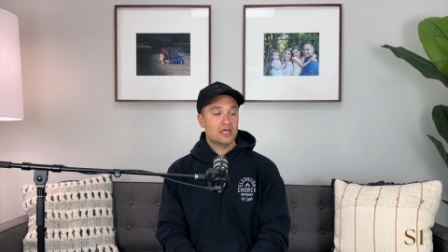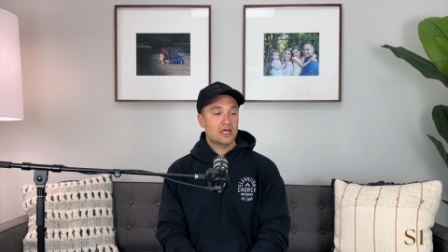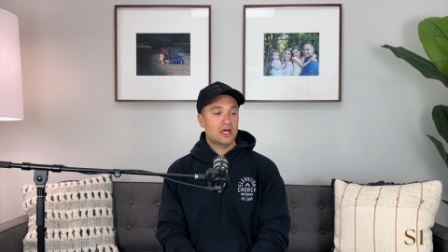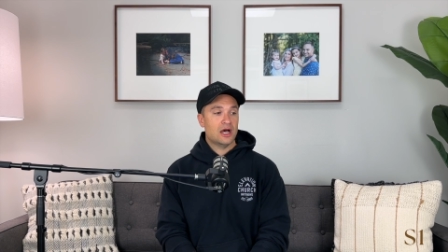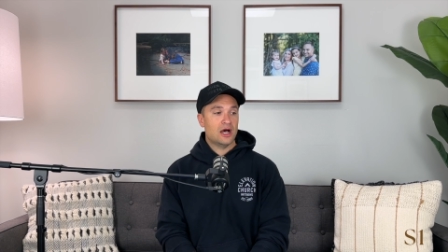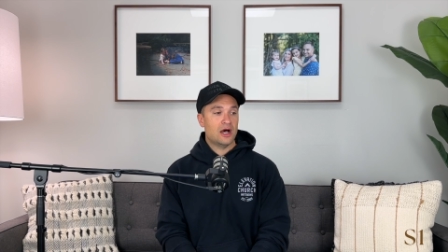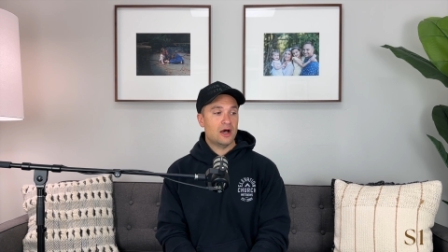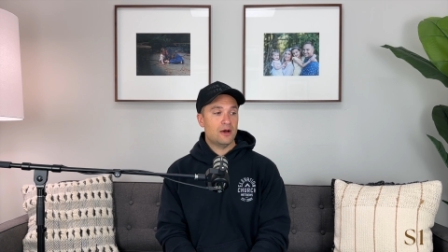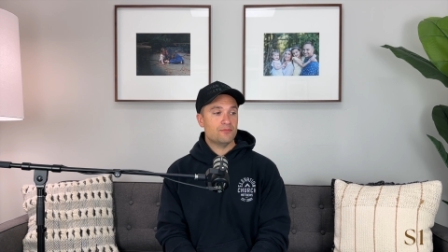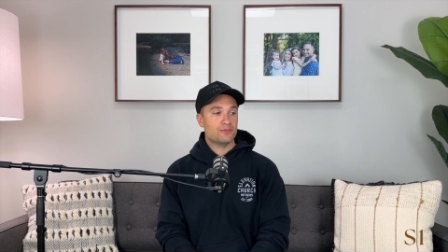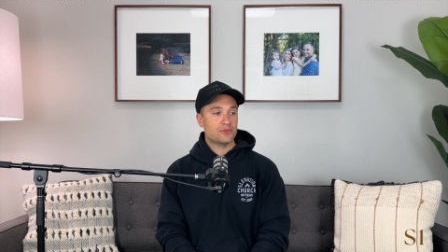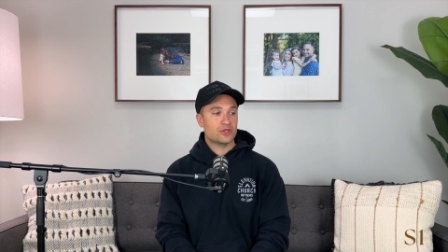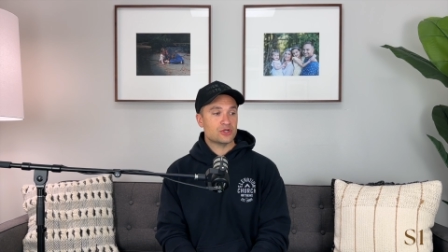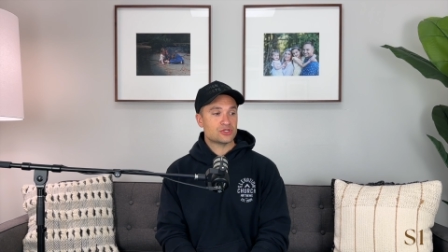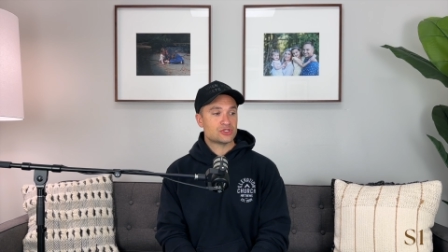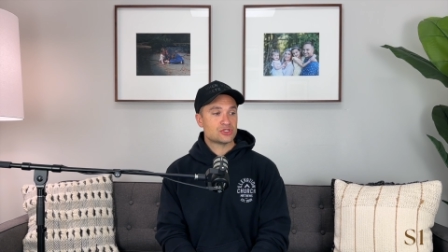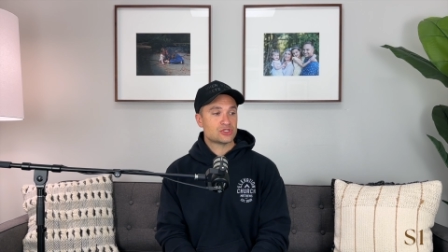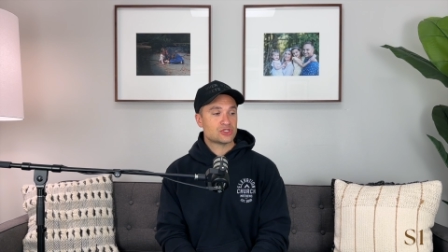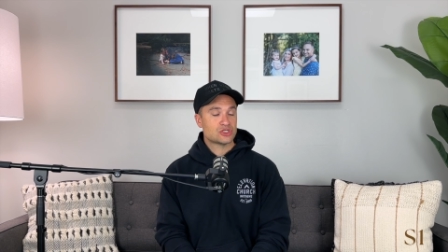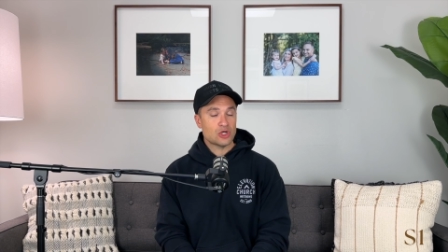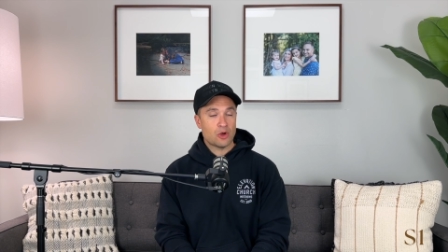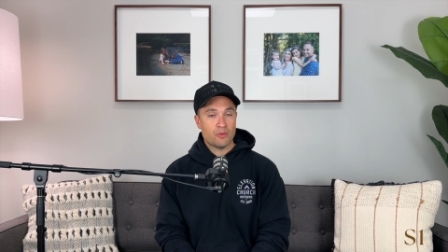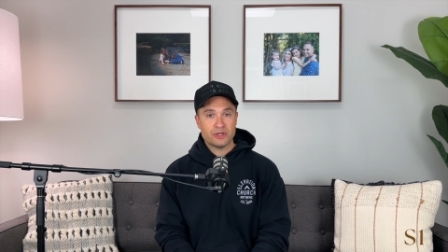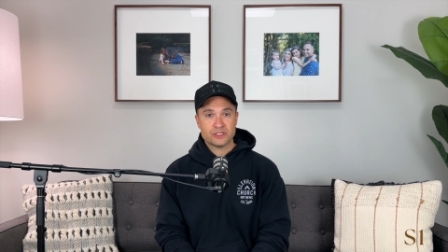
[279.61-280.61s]
There's
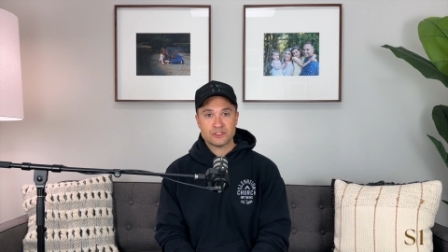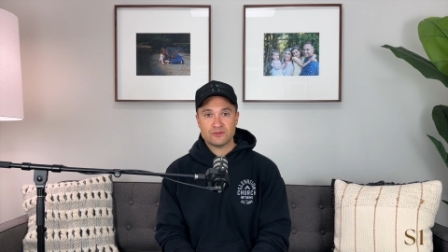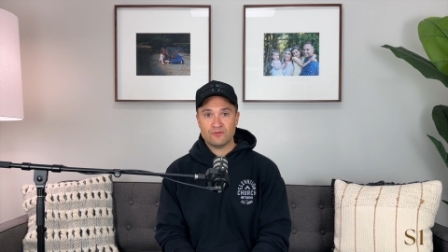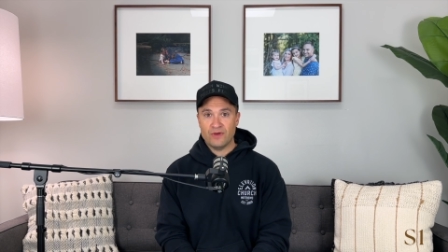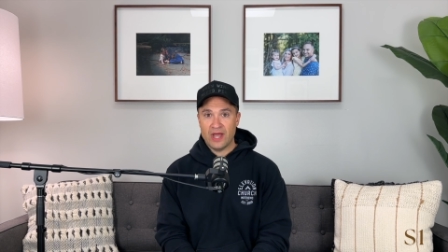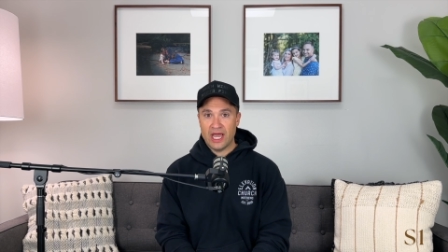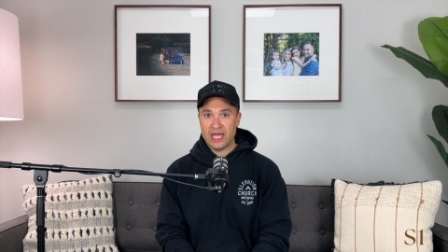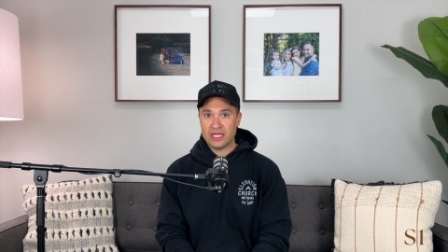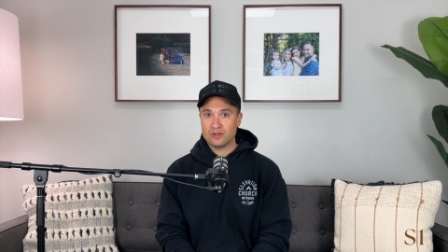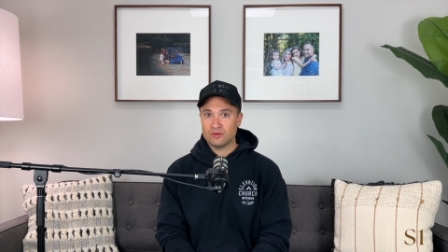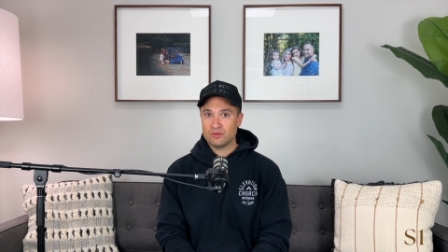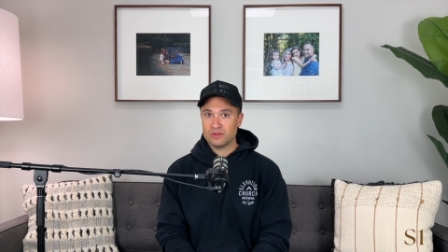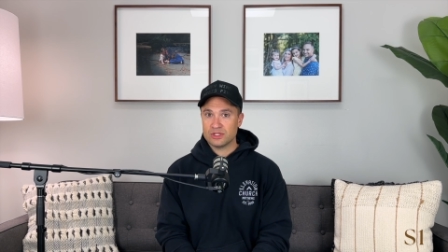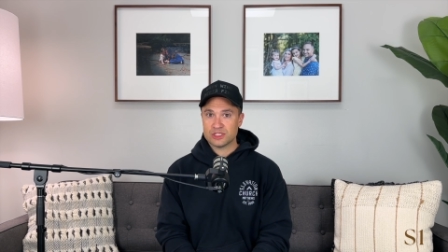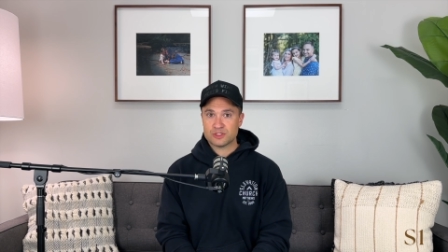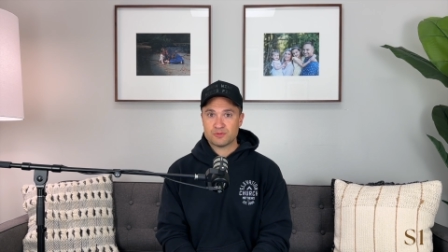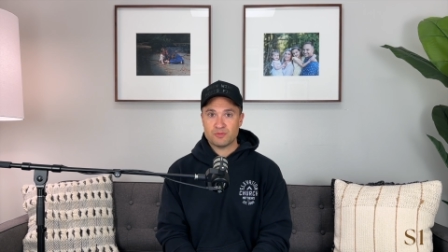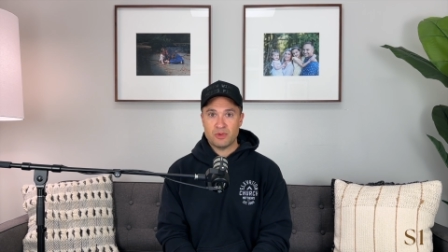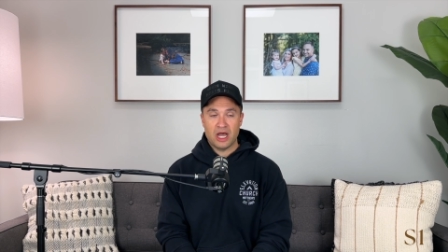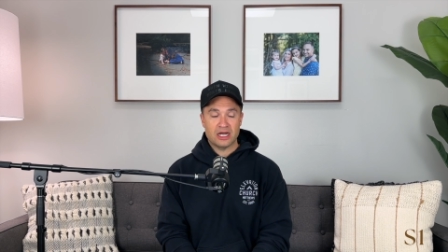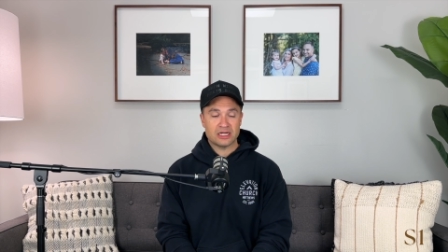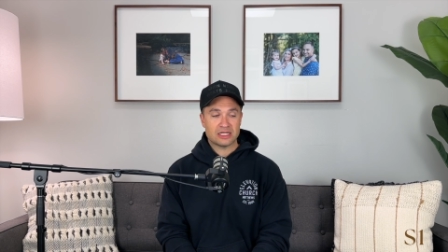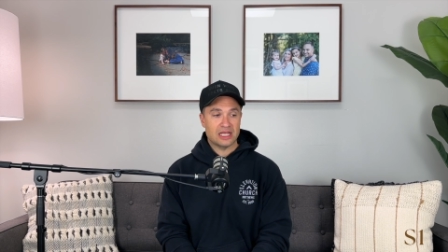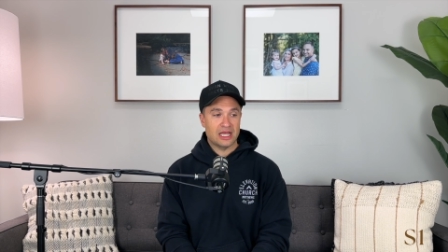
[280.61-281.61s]
so much value in this
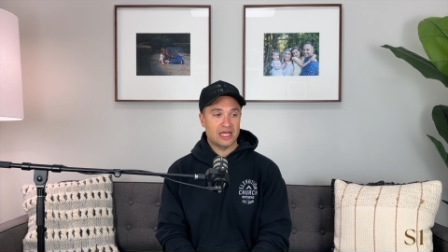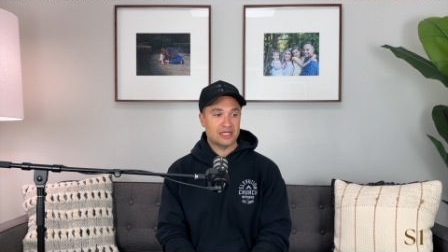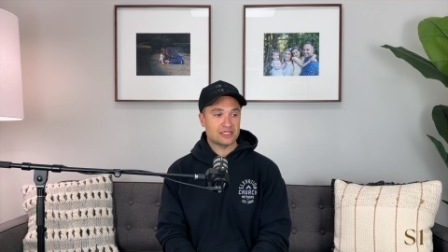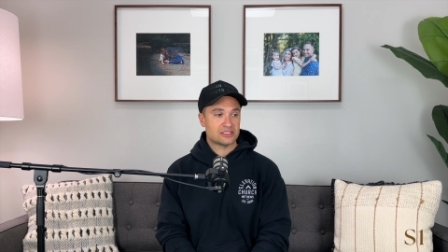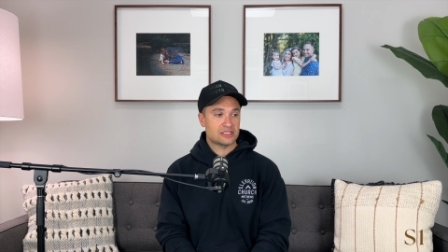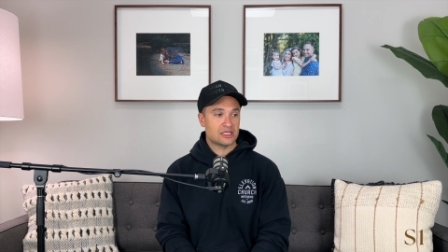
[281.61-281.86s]
podcast.